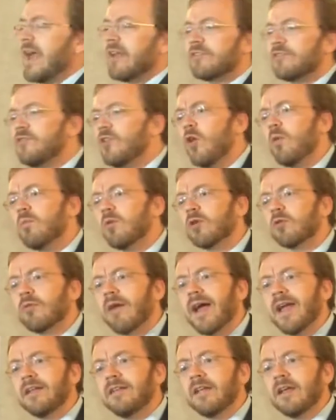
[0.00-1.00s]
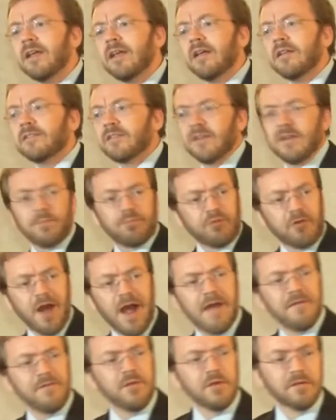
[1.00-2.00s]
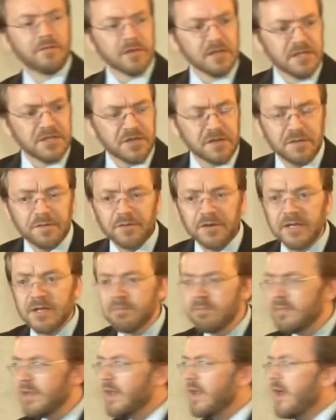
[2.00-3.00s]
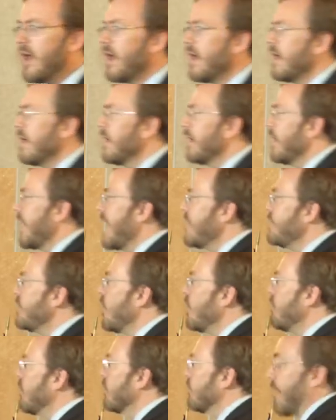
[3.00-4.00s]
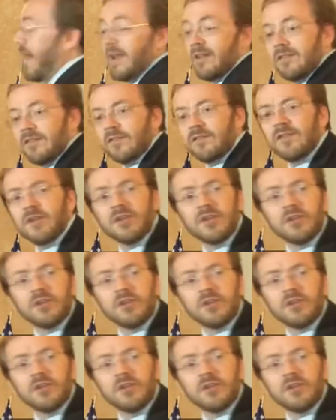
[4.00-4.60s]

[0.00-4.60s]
has no more right to deprive you of religious freedom, and no more right to